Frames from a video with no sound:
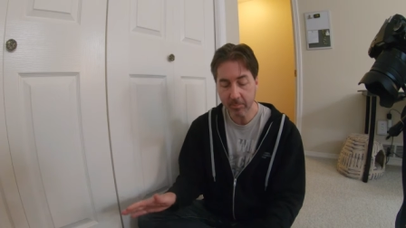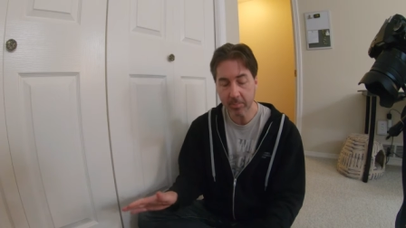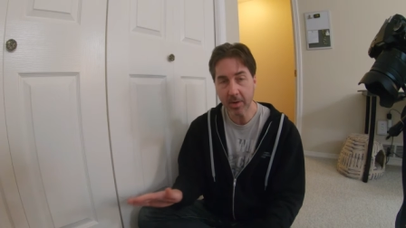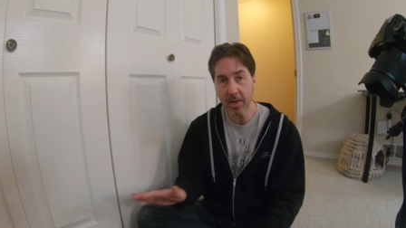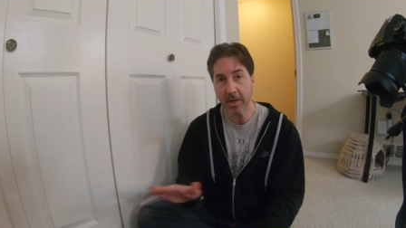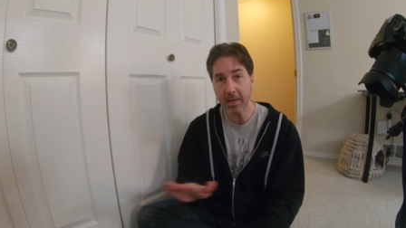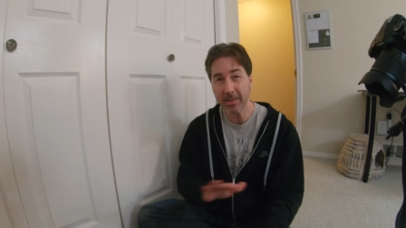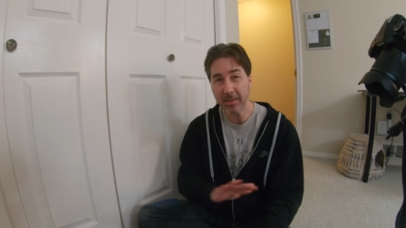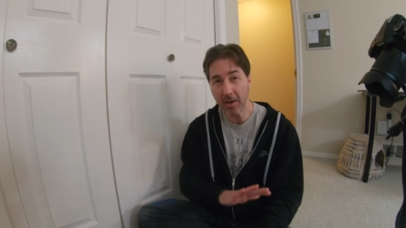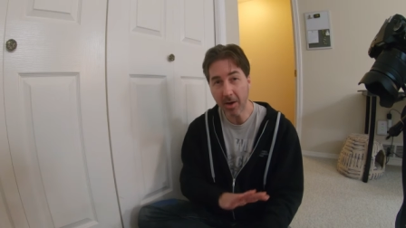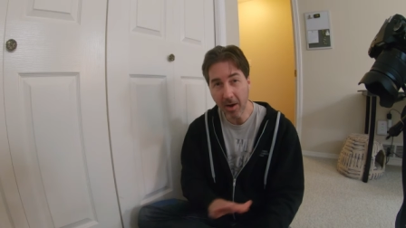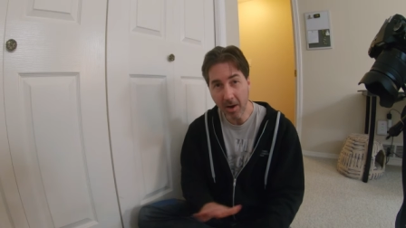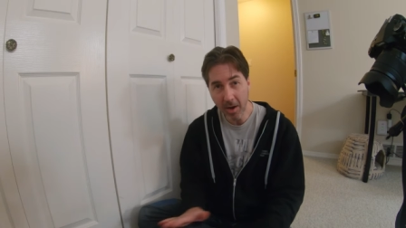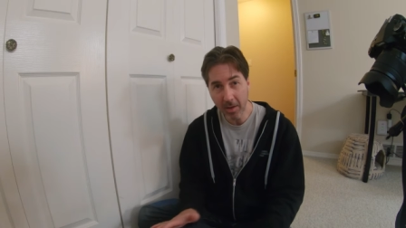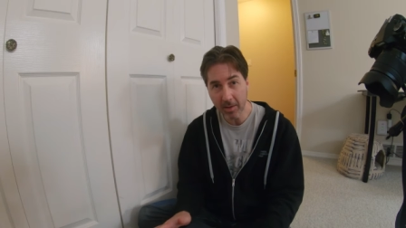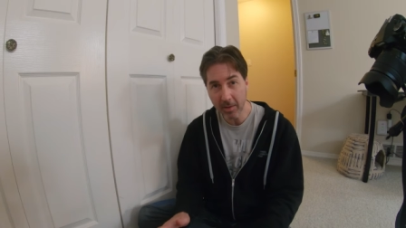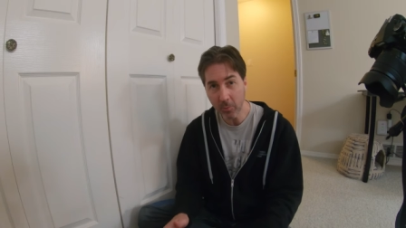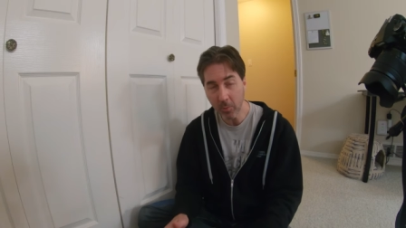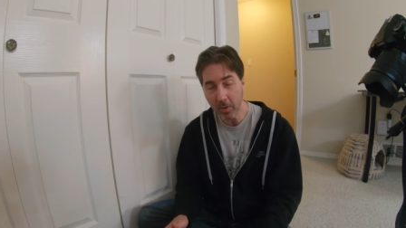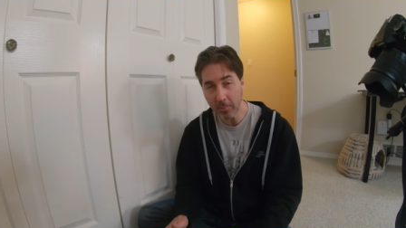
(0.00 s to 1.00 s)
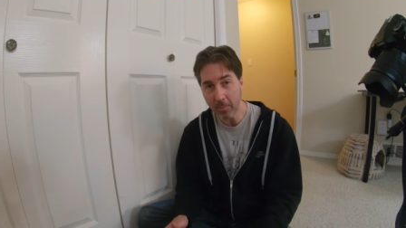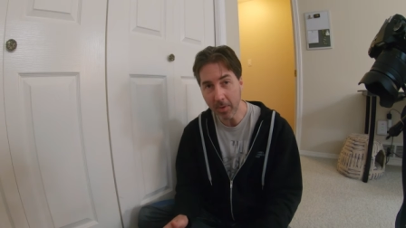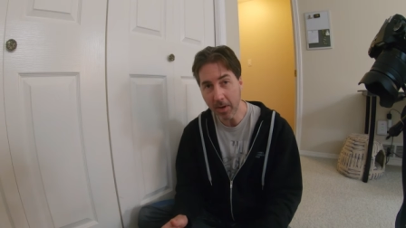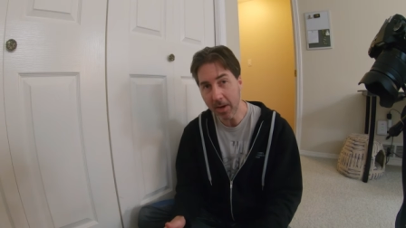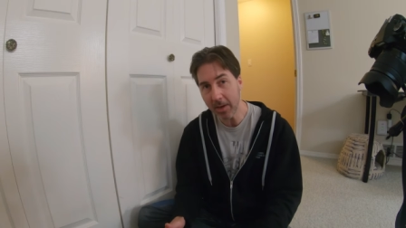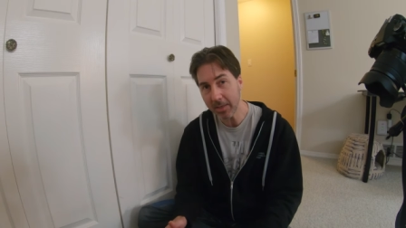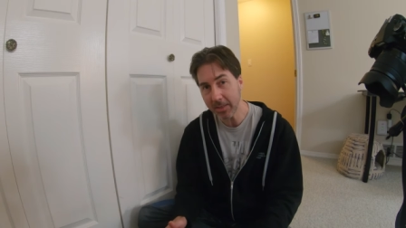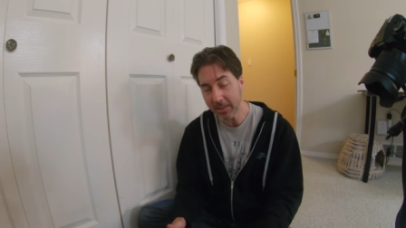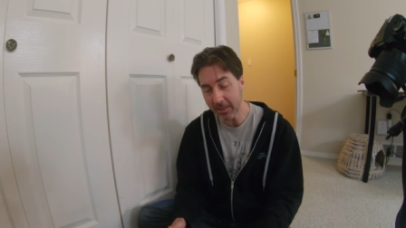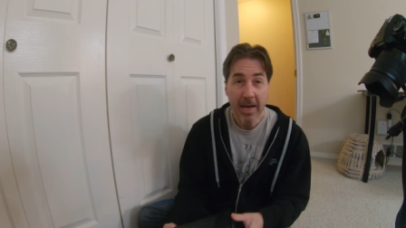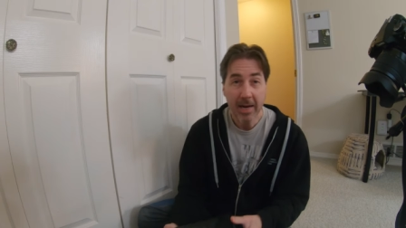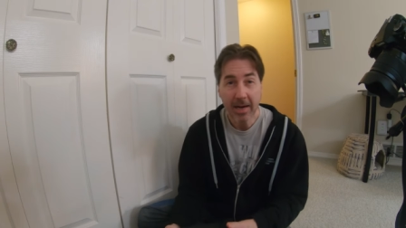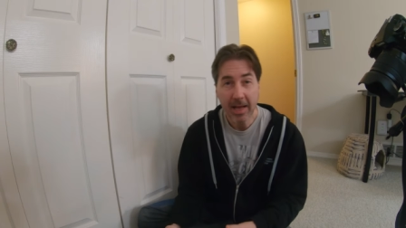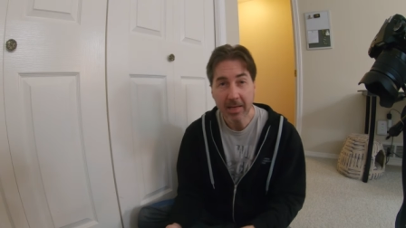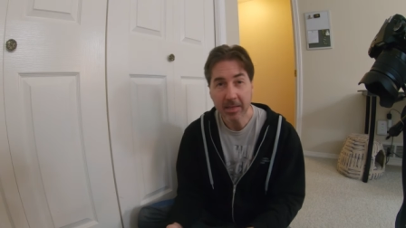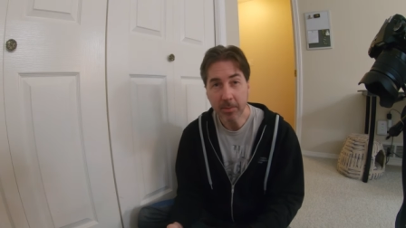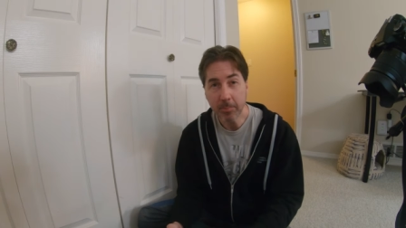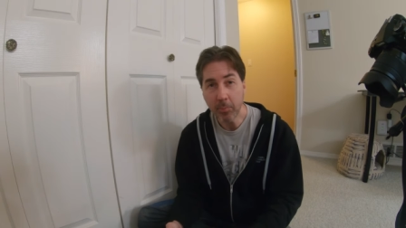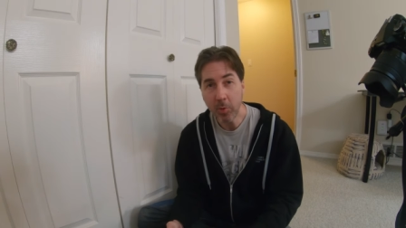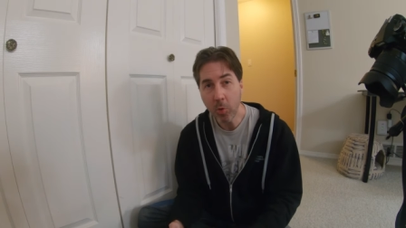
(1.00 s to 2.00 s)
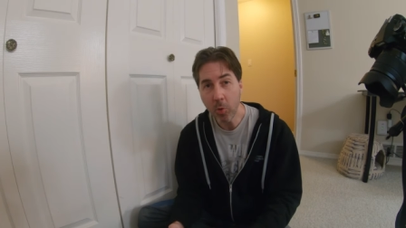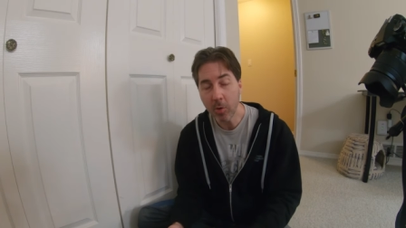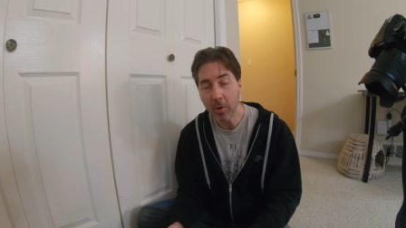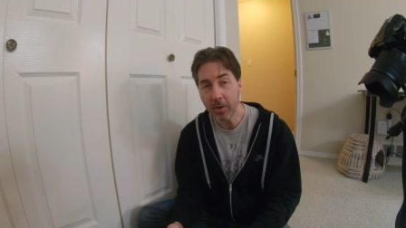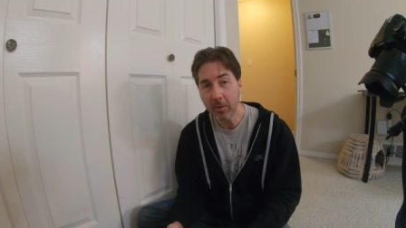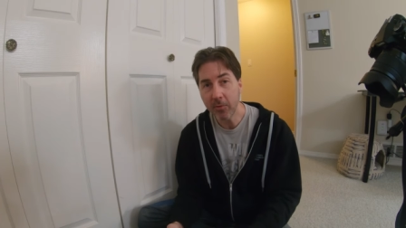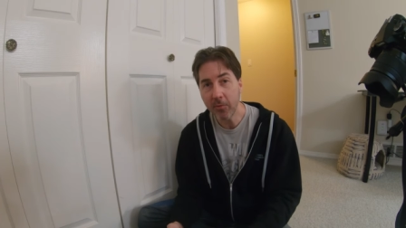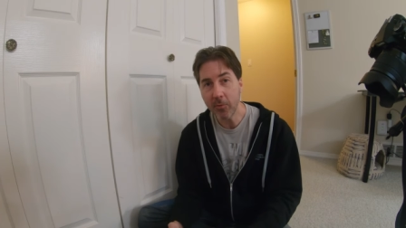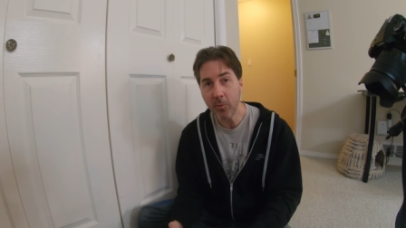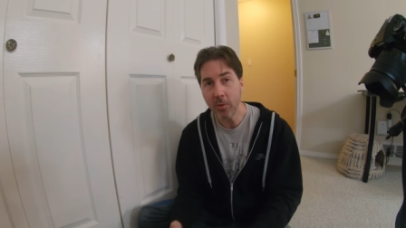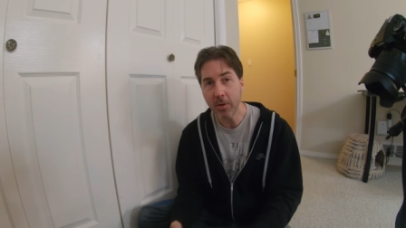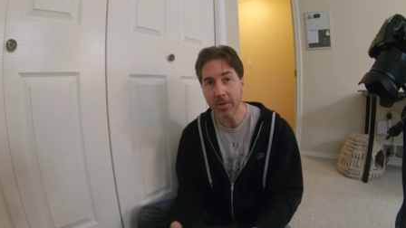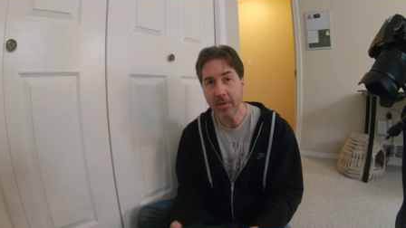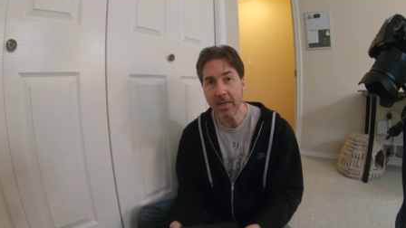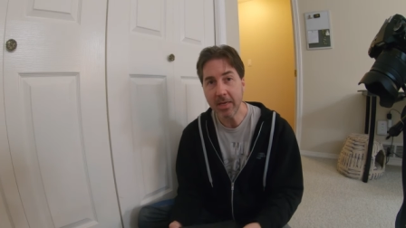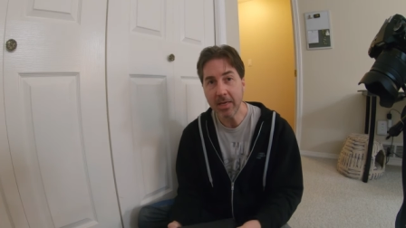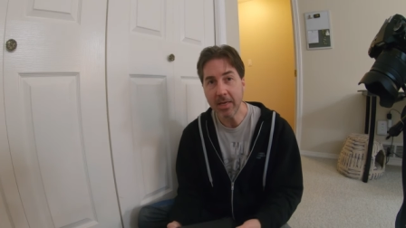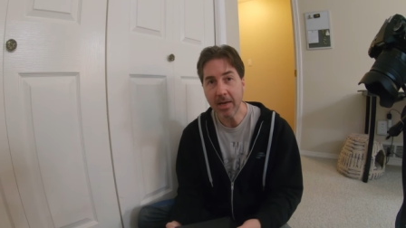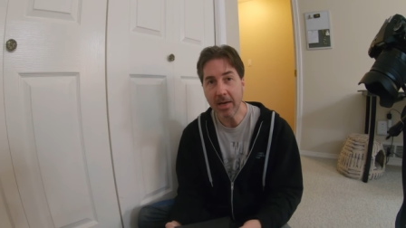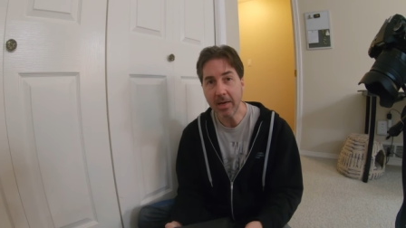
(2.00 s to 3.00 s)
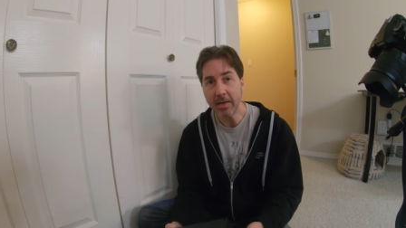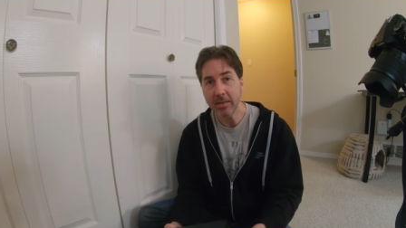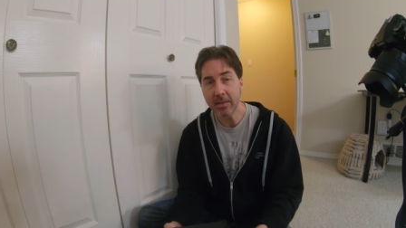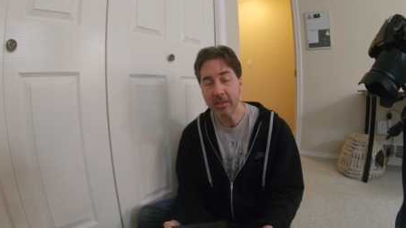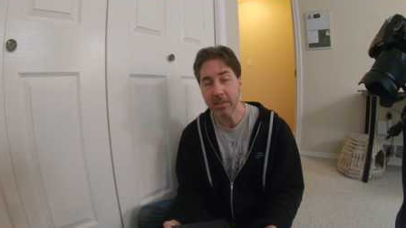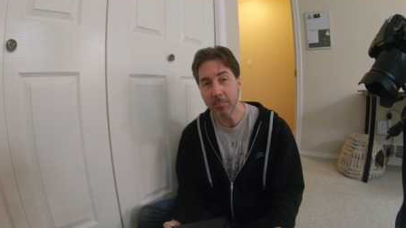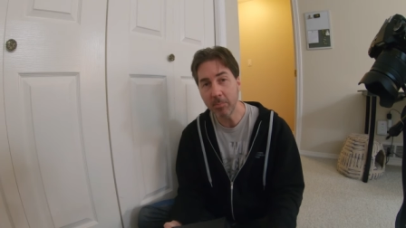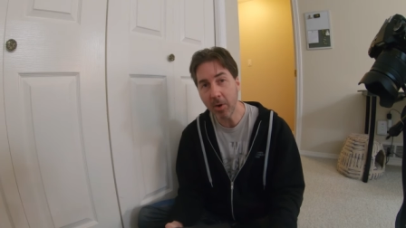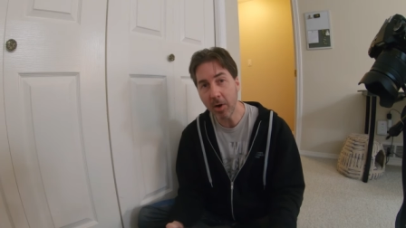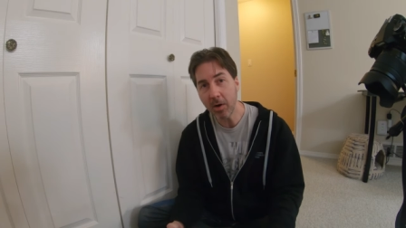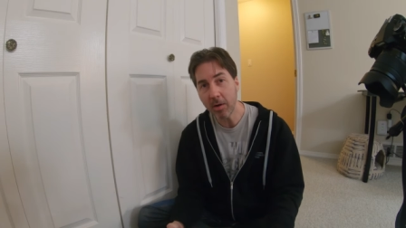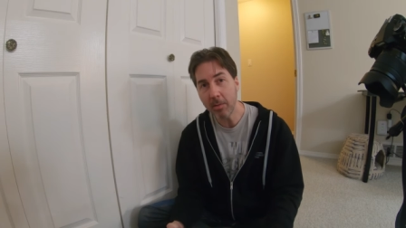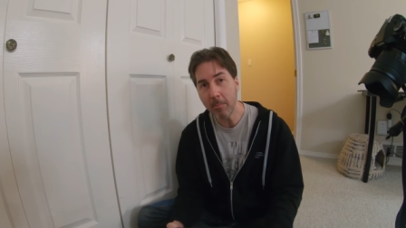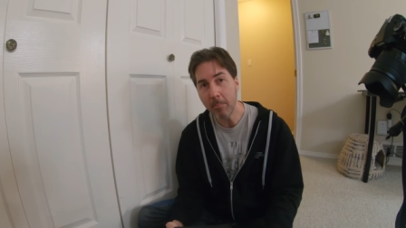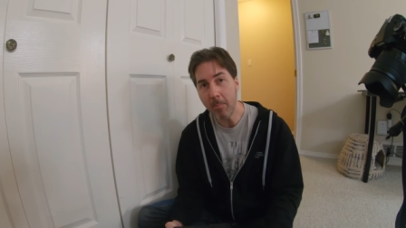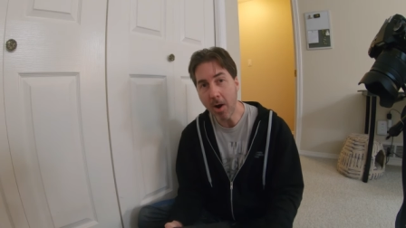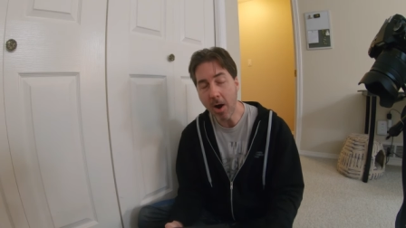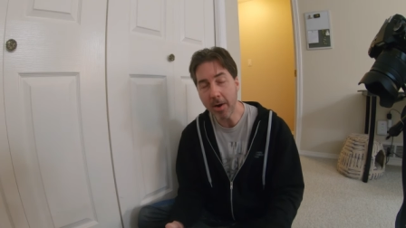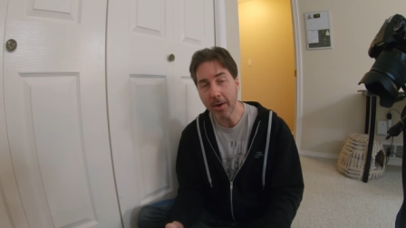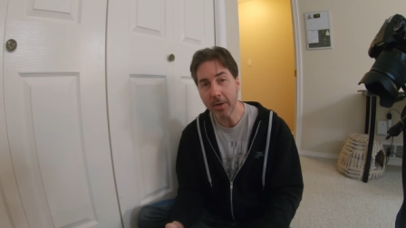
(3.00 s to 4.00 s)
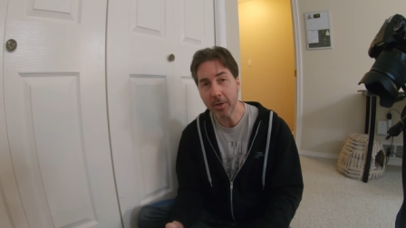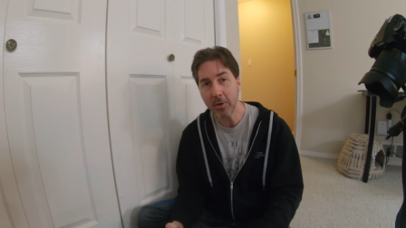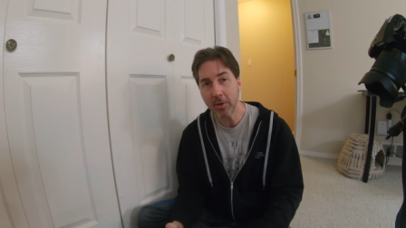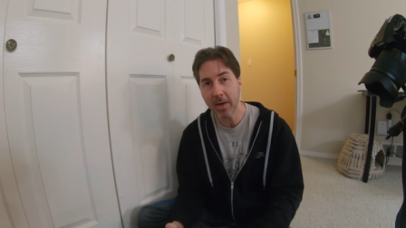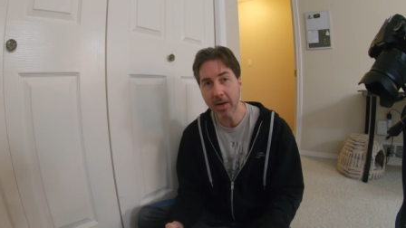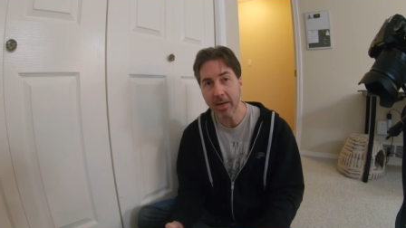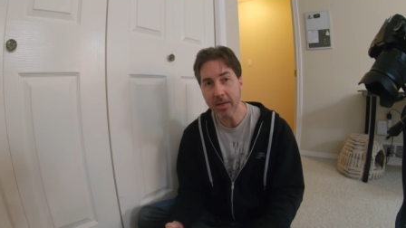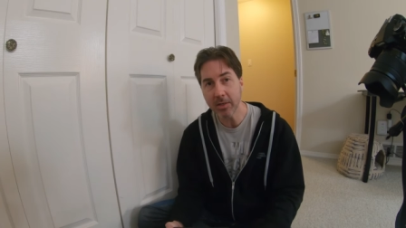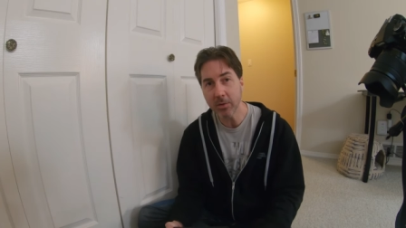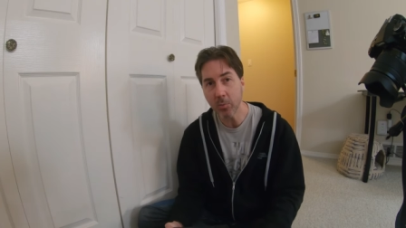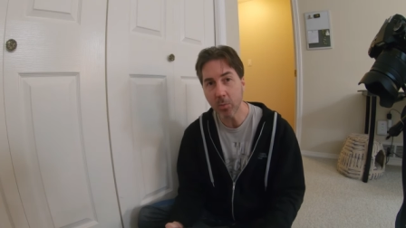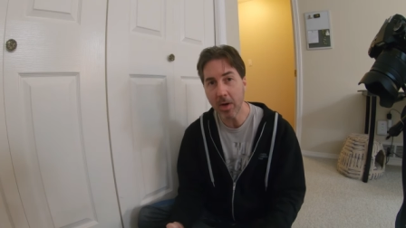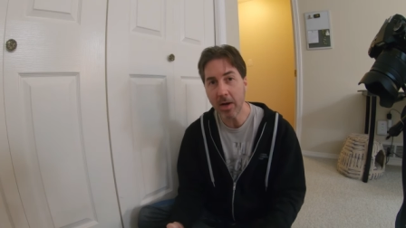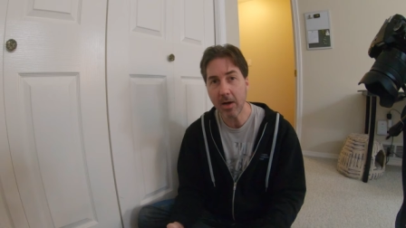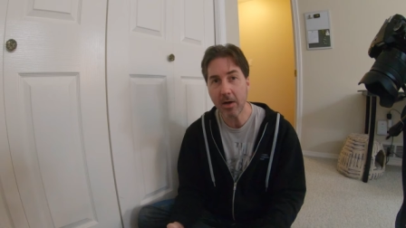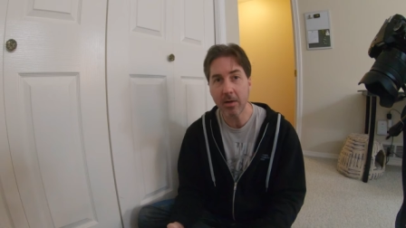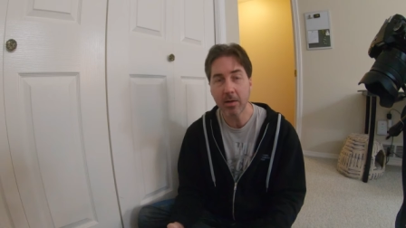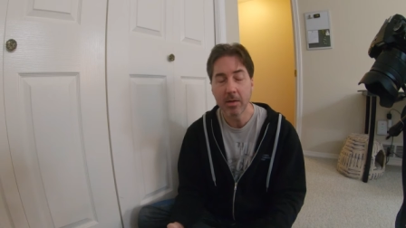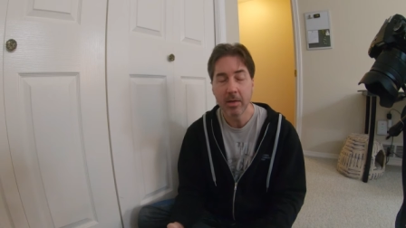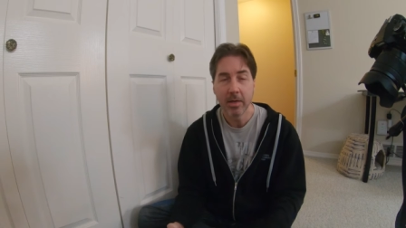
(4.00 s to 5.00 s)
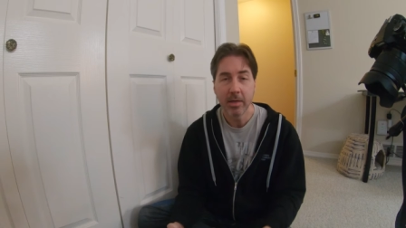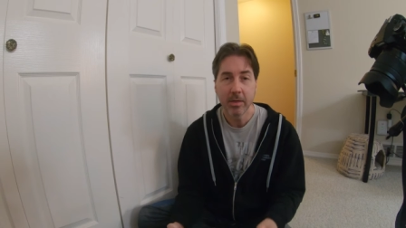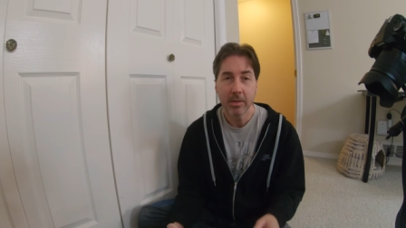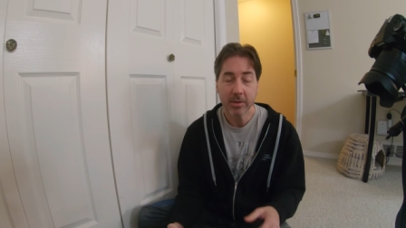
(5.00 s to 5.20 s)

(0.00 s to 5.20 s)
but it's all in one box, and it has a port for the smart monitoring as well.